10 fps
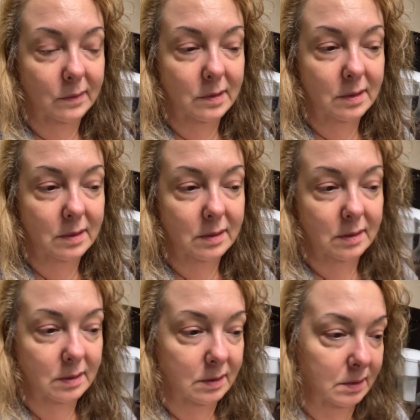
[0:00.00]

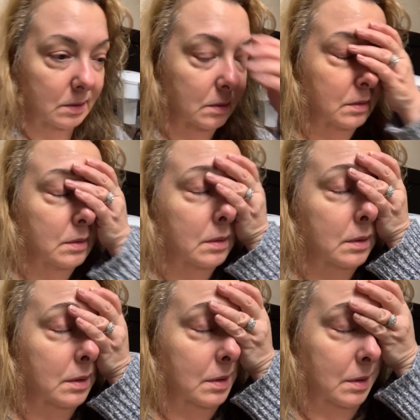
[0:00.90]

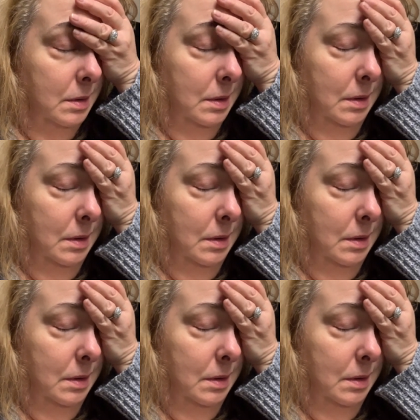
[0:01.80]
Nothing is said.